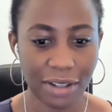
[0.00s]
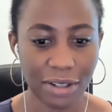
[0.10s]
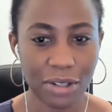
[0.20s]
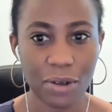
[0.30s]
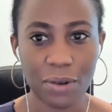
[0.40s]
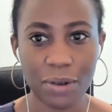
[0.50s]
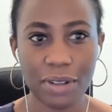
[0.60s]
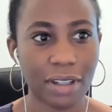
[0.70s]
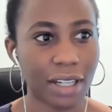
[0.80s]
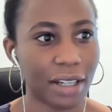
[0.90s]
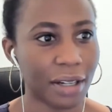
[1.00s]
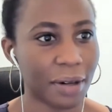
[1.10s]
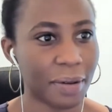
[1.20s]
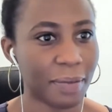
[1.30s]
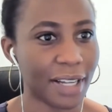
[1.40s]
So
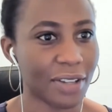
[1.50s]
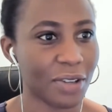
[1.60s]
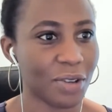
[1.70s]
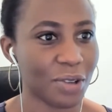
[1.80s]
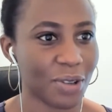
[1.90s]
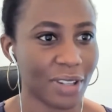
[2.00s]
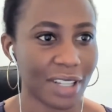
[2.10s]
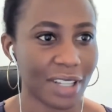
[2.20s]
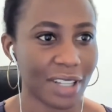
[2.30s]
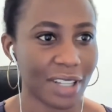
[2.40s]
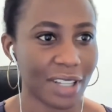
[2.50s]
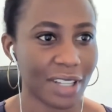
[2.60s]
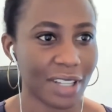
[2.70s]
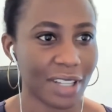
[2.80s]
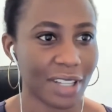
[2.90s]
as usual, this is
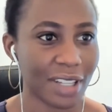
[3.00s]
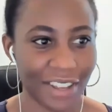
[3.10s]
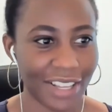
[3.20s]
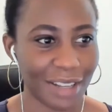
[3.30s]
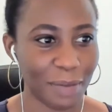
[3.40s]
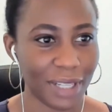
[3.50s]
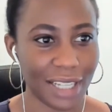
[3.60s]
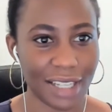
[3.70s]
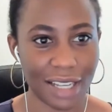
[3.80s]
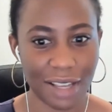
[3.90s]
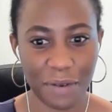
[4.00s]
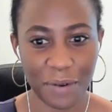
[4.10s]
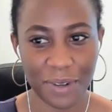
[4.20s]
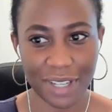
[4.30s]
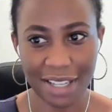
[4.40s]
usually like 30 minutes as
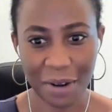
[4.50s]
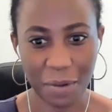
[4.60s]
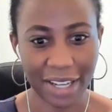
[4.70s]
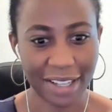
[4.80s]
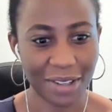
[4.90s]
everyone is aware.